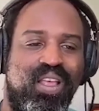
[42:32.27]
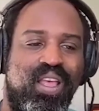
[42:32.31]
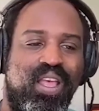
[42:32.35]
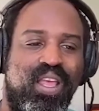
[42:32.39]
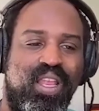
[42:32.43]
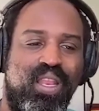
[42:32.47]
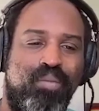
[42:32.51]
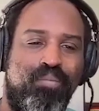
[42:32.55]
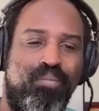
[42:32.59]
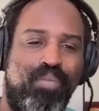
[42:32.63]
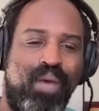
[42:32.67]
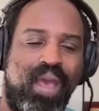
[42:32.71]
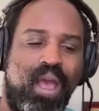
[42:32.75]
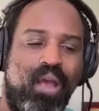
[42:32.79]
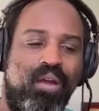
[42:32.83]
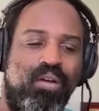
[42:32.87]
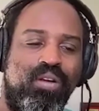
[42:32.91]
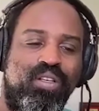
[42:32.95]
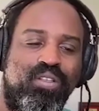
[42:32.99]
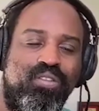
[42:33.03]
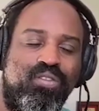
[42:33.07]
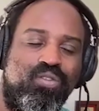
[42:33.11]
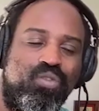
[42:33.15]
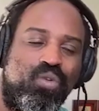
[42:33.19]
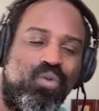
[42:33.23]
an
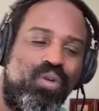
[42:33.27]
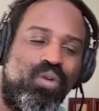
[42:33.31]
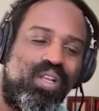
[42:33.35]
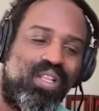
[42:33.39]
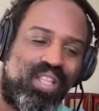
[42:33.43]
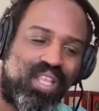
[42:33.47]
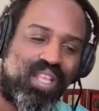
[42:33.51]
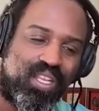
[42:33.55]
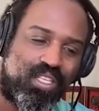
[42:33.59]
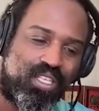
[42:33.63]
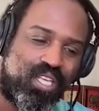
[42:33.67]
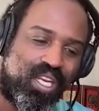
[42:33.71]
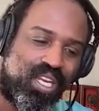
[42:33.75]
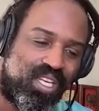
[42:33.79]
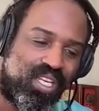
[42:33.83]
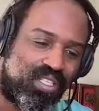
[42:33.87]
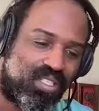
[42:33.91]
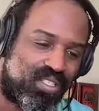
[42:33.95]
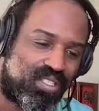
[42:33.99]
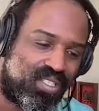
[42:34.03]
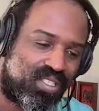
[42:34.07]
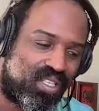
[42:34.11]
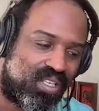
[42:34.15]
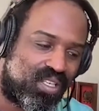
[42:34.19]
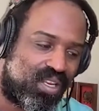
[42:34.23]
empowering story that
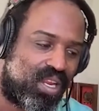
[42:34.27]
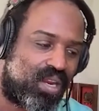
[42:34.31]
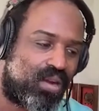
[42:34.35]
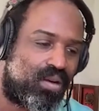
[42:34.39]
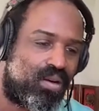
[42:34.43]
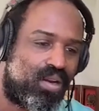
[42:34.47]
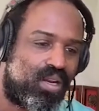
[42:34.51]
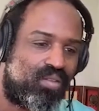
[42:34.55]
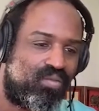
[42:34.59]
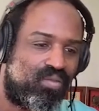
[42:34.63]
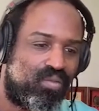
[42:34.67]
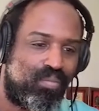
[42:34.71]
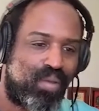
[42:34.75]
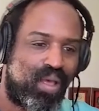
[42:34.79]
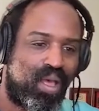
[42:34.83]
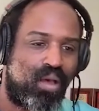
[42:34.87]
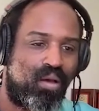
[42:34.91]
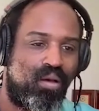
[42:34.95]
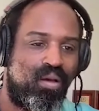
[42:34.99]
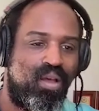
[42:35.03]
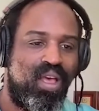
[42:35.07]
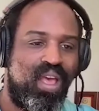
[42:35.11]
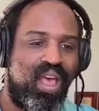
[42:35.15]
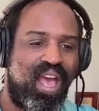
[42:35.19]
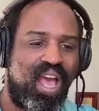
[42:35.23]
changes the narrative about